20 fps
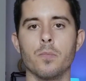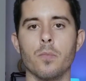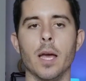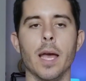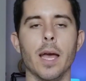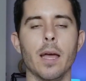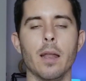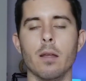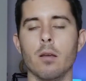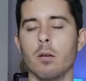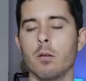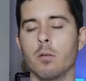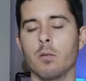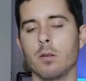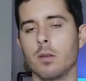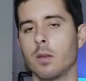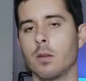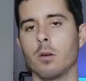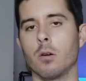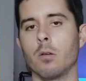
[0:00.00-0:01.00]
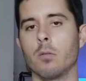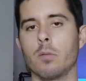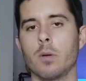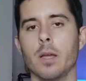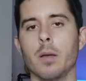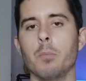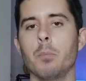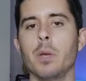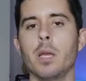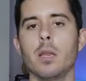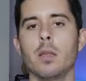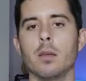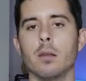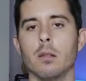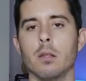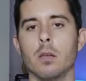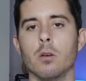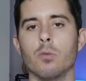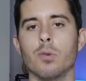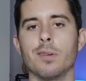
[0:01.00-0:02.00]
And
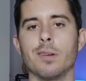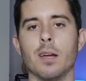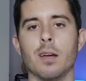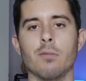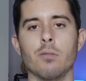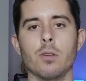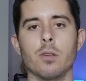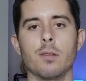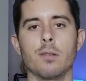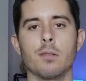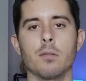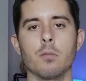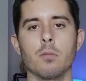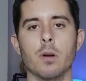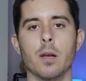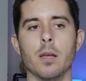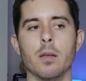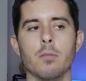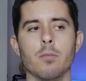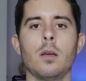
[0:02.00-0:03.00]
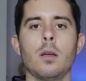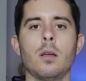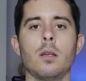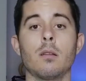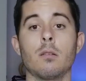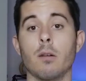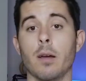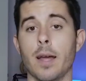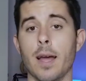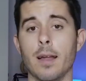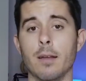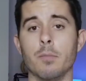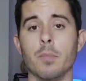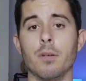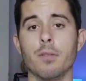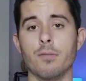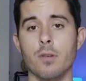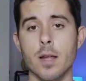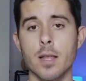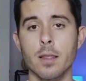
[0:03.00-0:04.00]
immediately it was obvious, right? So I asked my
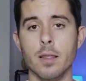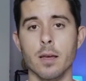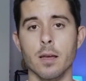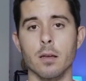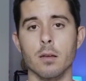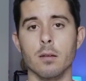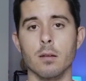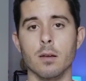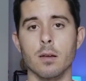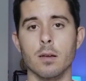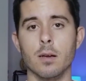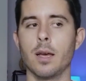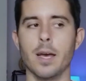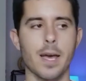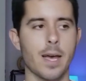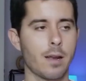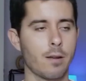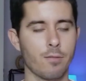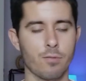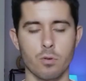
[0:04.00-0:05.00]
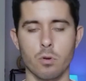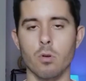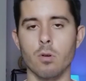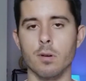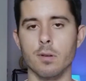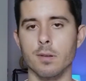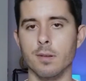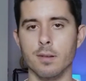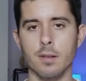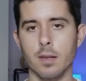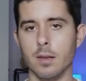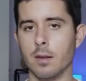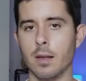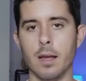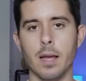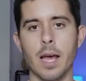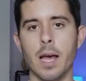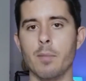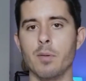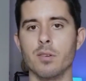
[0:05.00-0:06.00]
friend that. And of course, he's like,
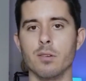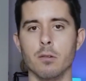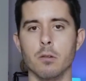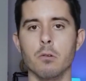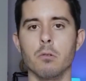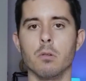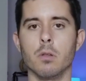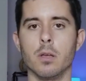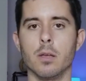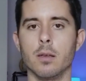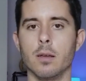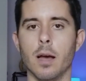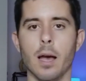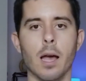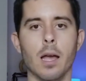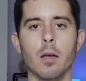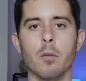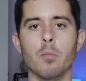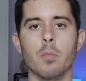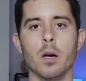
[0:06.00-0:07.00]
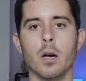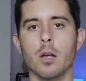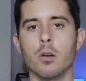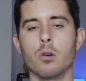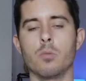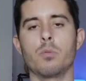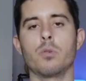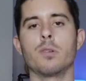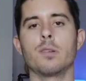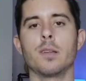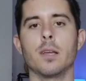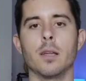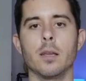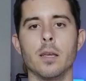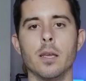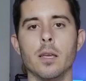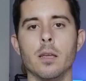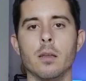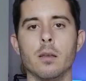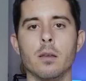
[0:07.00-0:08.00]
absolutely. I am 100%
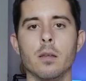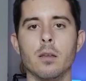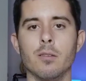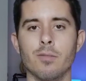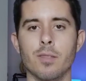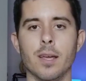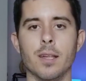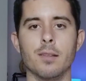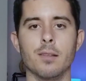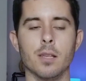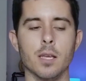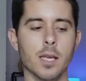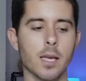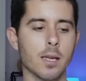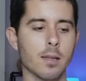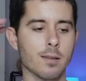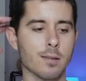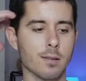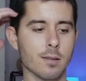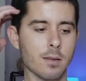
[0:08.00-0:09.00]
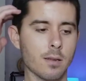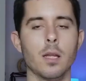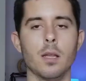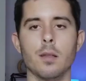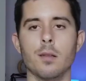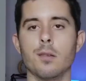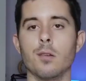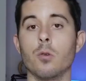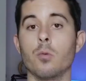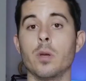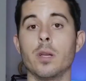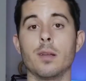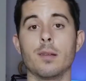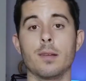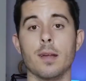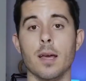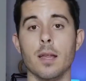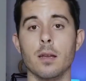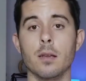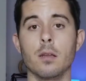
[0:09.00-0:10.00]
in if that's the case. And so we
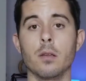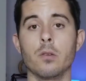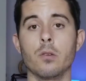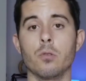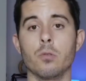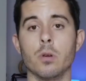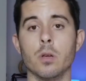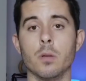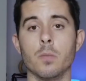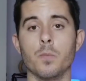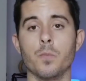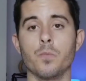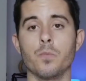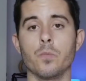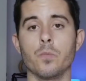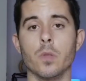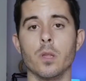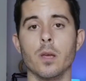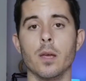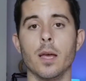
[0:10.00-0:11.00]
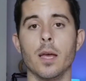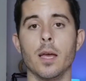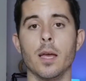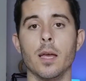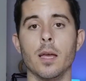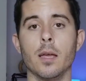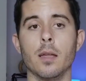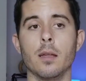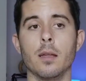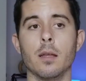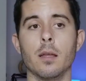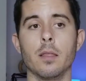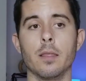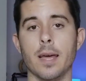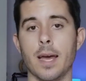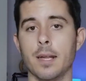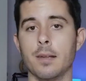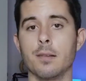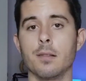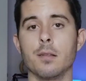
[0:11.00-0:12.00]
decided to do it. And
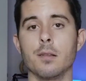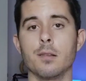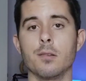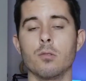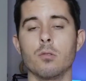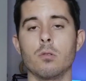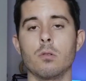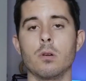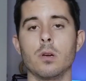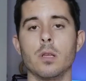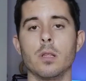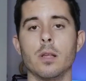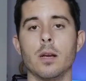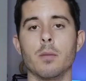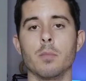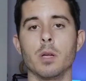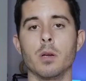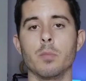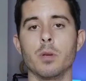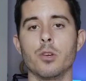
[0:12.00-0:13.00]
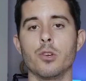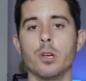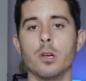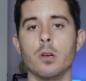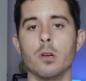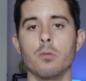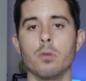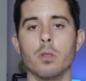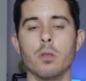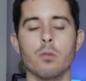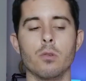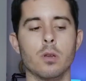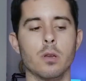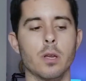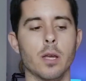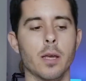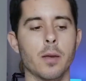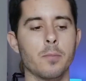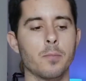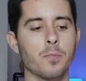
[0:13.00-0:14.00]
that's the story that I'm going to be sharing with you
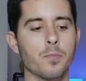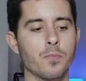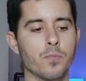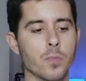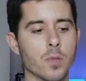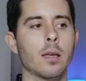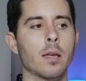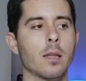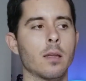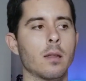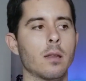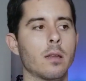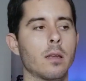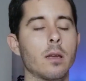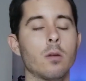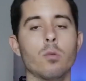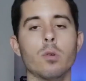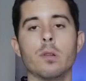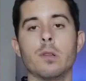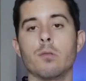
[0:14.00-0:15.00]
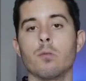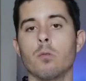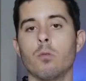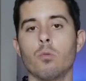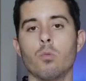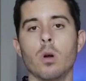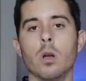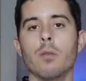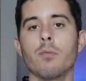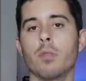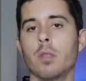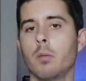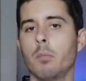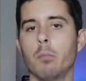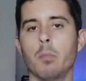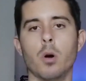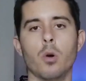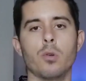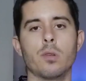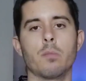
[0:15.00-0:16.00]
today. And it was one of the
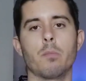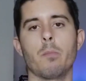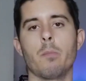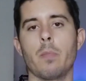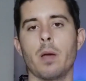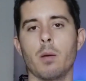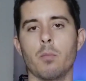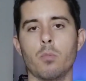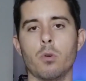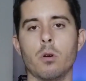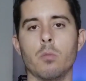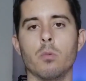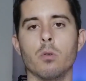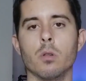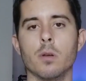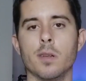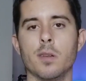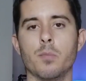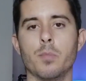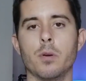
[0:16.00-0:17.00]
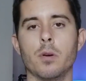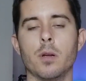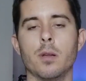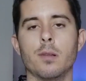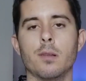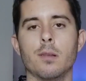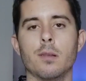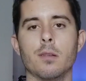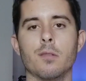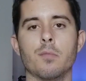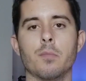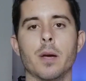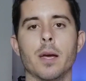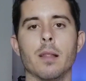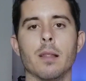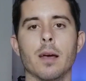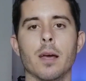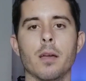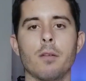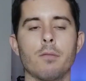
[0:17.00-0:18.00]
most memorable experiences of my
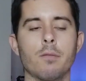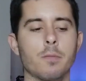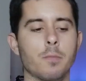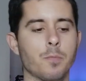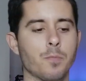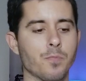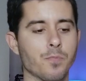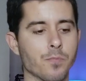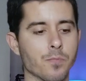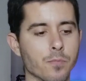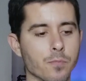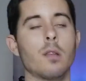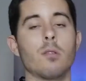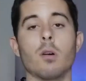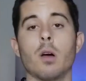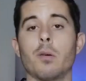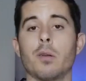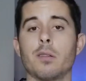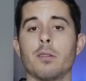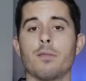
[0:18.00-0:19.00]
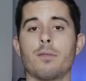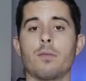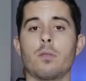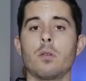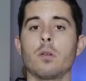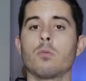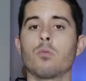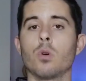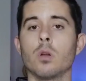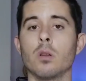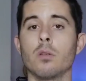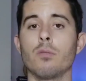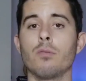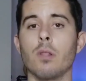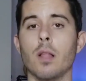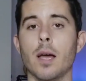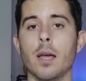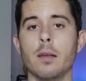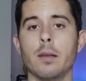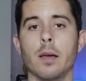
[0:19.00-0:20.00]
life. So I was the first one to
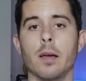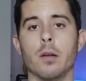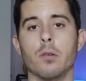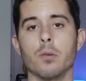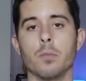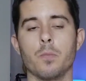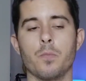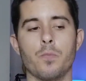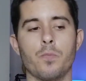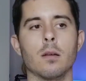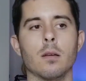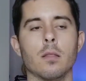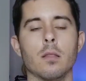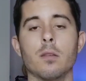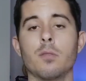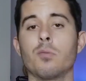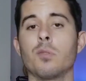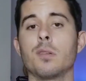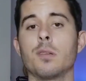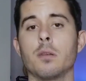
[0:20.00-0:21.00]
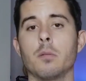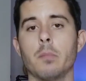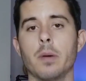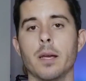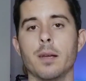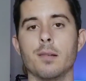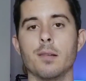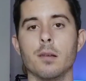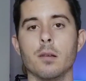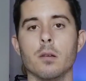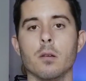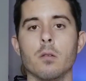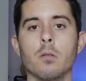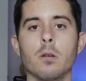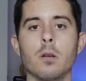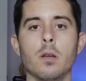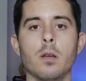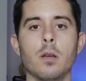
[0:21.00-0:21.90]
fly down. This was in Mexico.